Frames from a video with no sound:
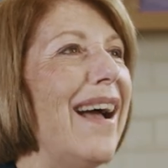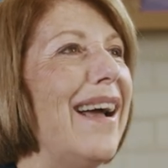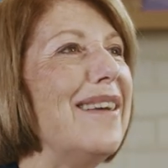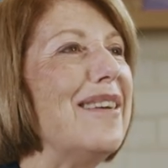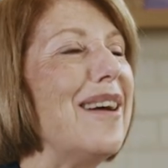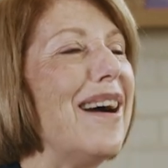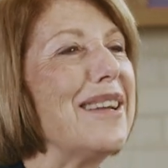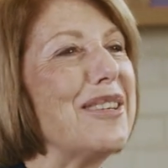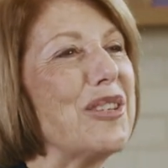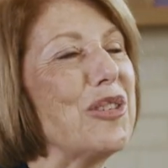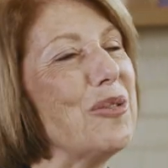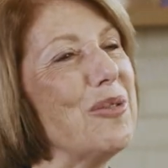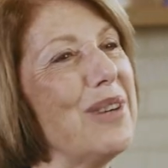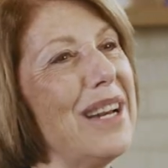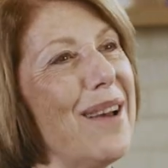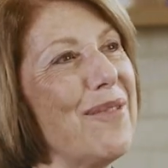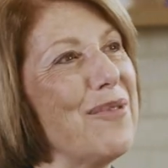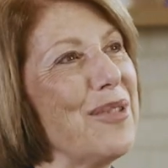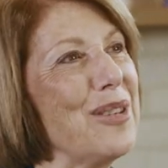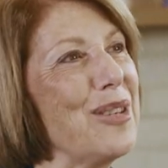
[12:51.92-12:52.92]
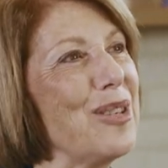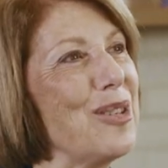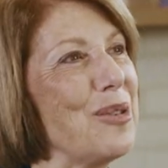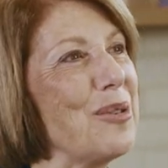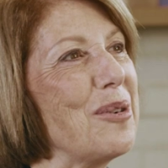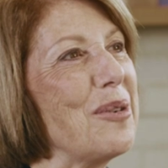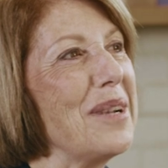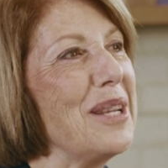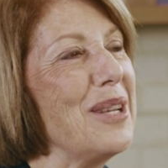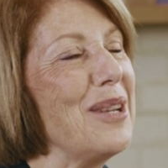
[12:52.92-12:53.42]
I do love this
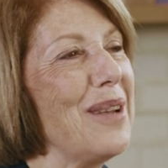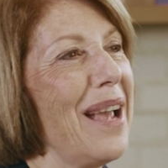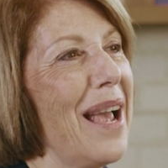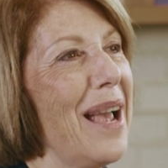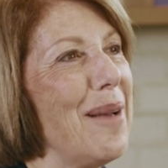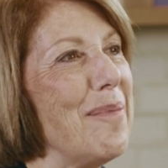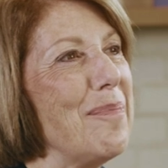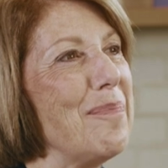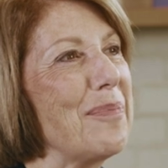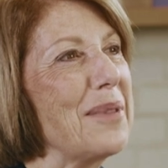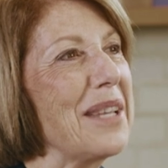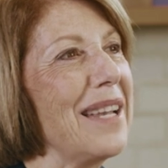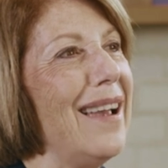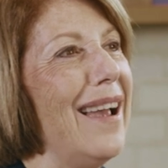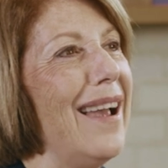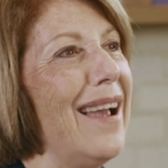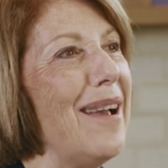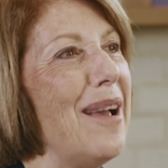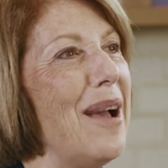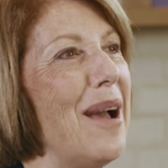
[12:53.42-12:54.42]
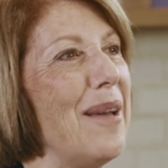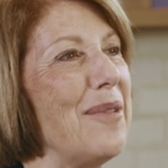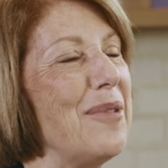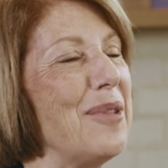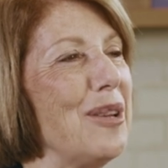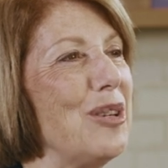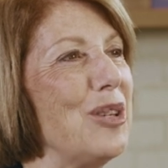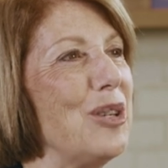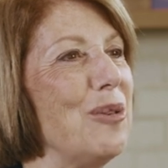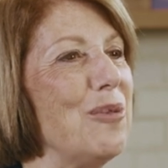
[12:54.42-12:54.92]
story
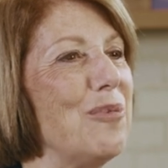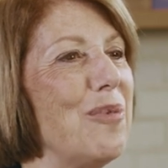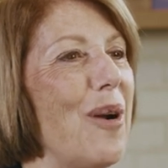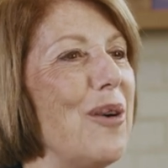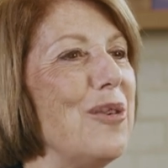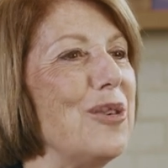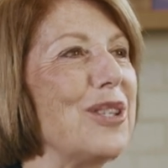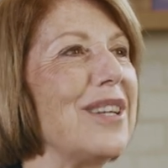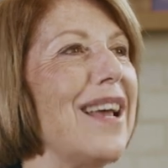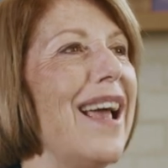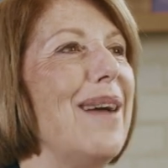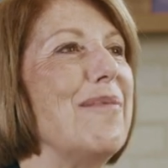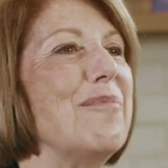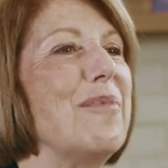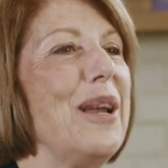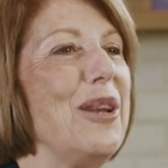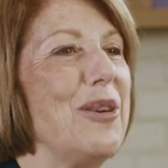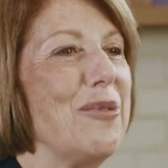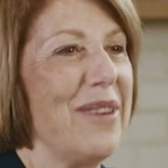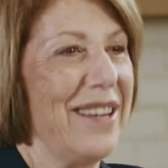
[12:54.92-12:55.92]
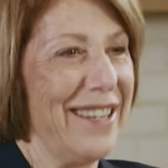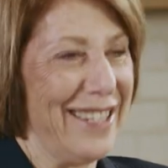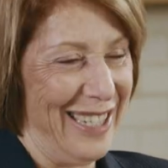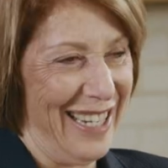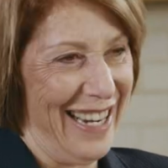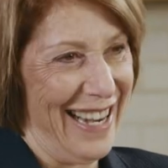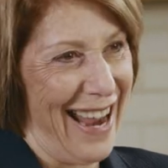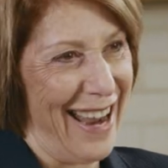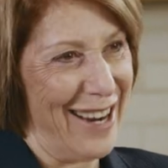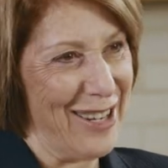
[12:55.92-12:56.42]
that you wrote when you were a
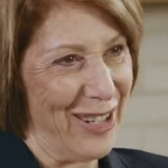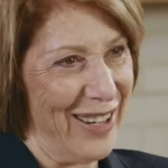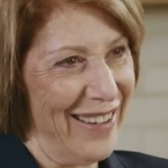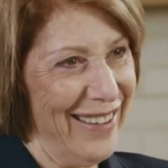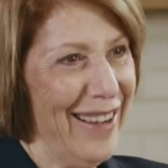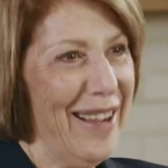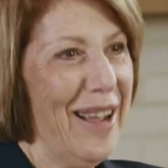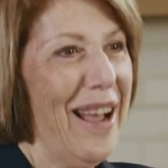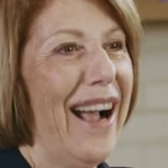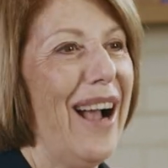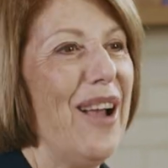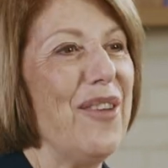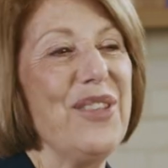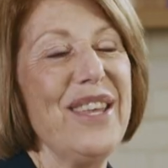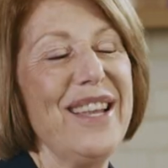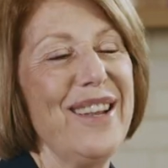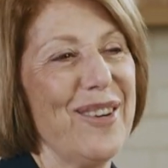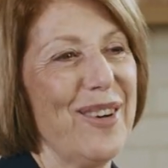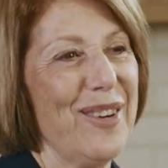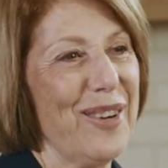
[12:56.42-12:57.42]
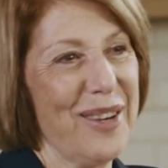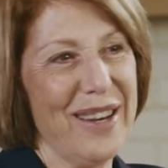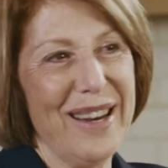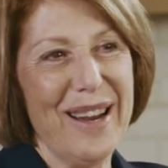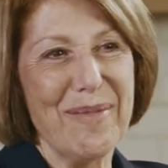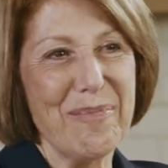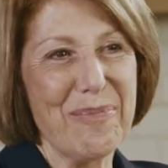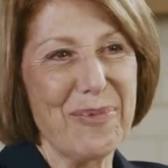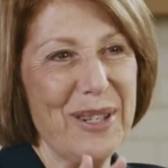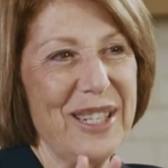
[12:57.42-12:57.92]
teenager. Mm. I think
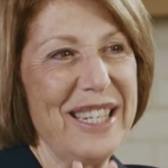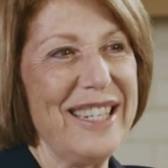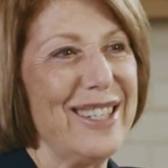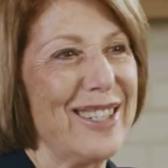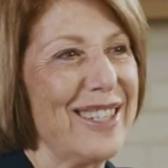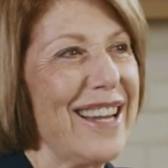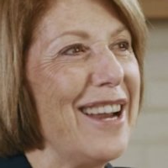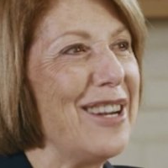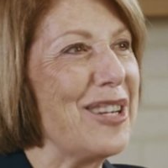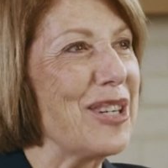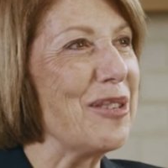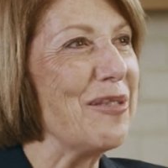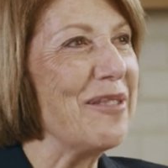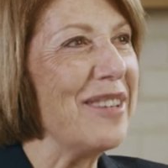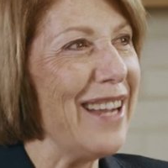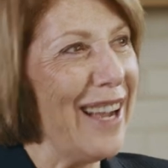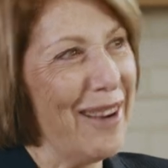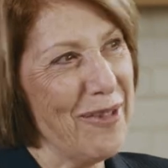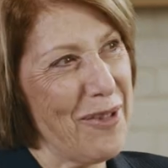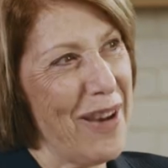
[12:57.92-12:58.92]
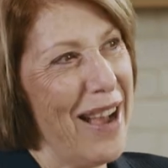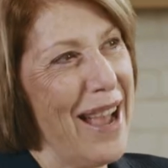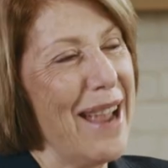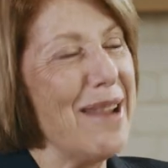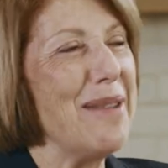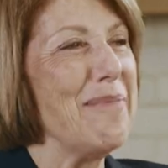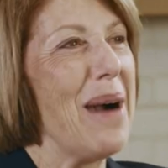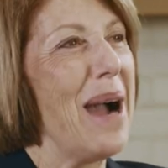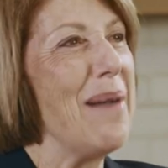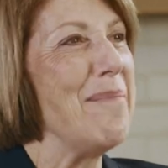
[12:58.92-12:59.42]
on pretty stationery,
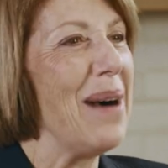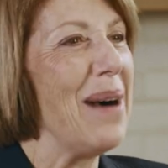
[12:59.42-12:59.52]
in my